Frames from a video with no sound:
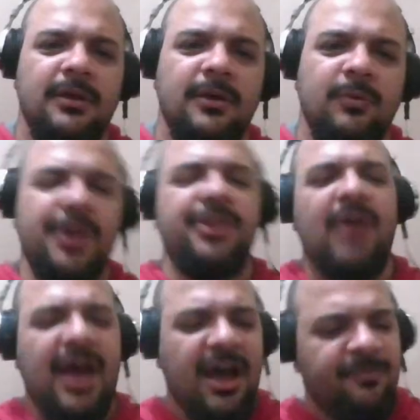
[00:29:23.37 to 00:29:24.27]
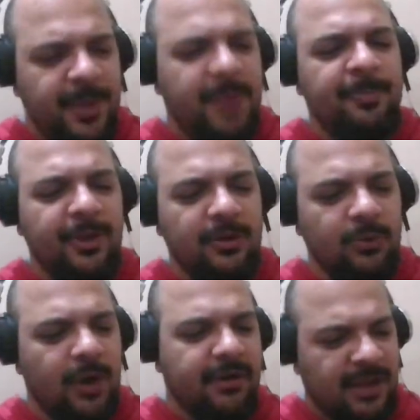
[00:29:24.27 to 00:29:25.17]
When you have people who
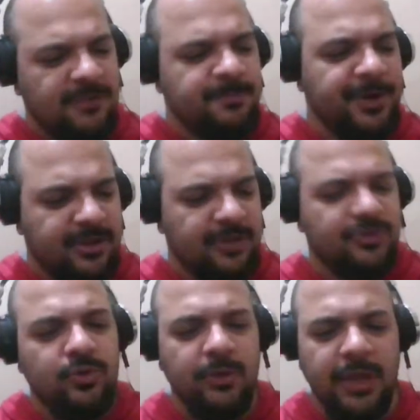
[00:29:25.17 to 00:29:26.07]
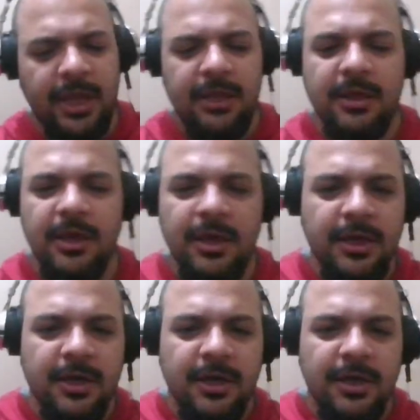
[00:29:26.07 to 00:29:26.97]
are expert in tooling,
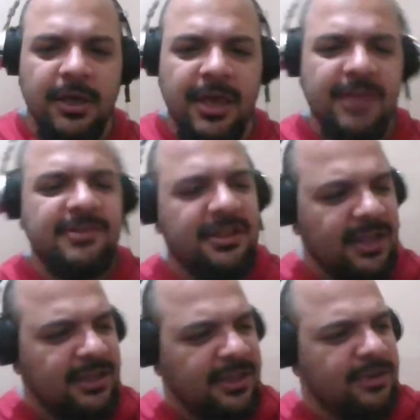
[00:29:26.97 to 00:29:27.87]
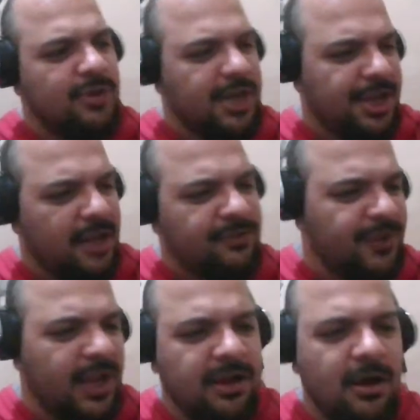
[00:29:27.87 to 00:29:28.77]
he said that you cannot fill
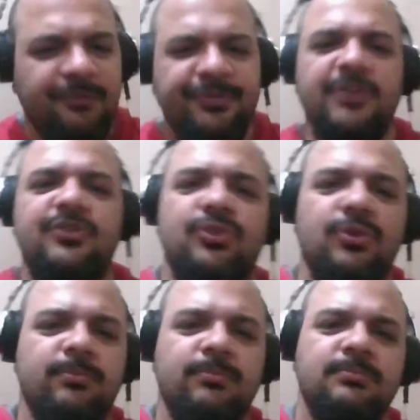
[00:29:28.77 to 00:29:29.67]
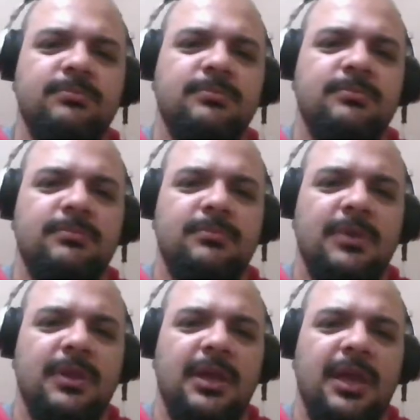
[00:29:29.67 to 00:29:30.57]
a conference room
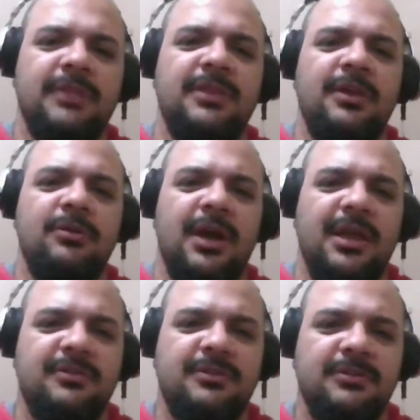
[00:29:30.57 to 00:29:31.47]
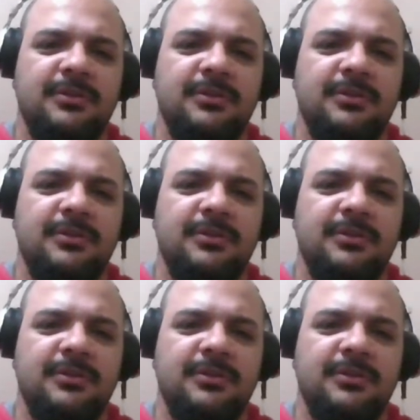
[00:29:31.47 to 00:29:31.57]
in the US.